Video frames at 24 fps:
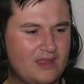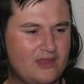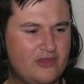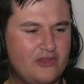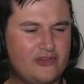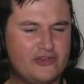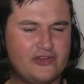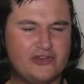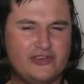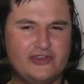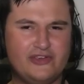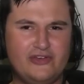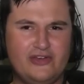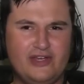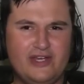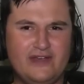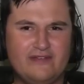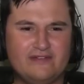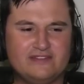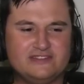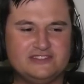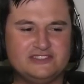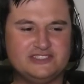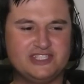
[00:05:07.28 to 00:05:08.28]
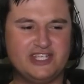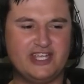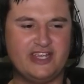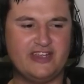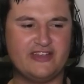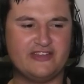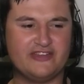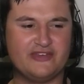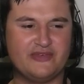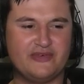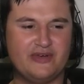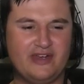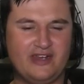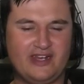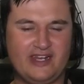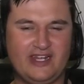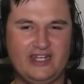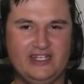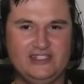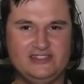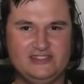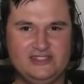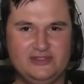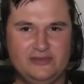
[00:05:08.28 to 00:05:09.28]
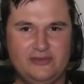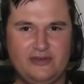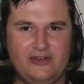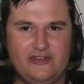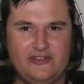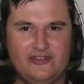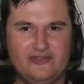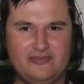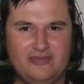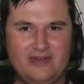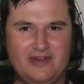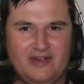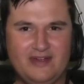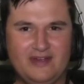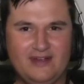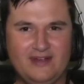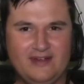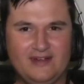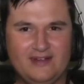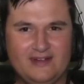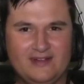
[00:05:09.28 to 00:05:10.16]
You're not even singing in the right key, so what does it matter?